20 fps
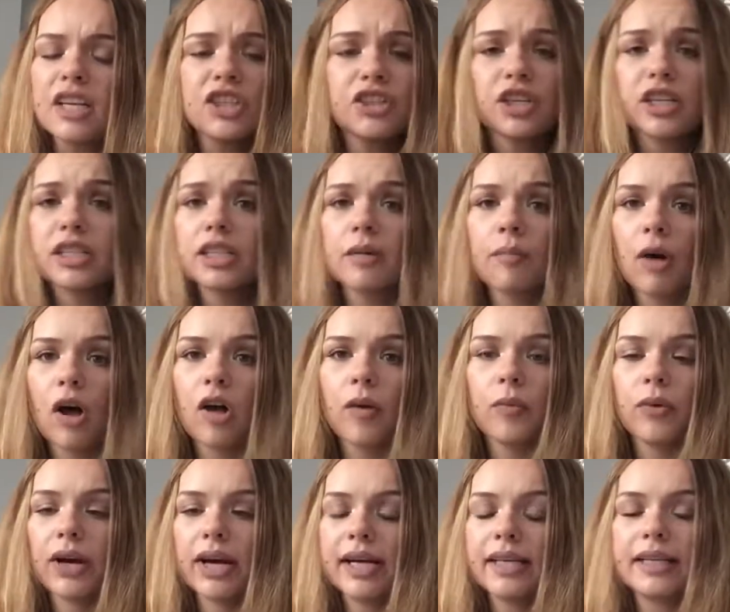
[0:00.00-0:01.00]
Just a mall
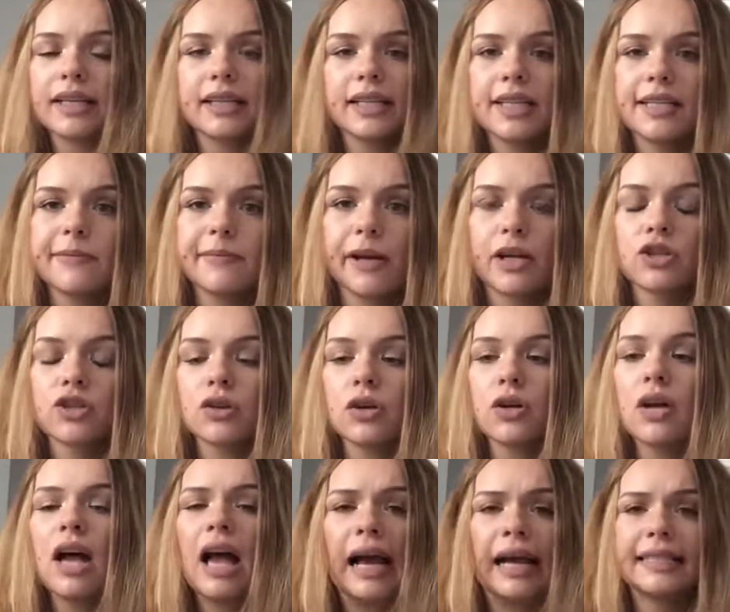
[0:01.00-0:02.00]
brand, nothing special.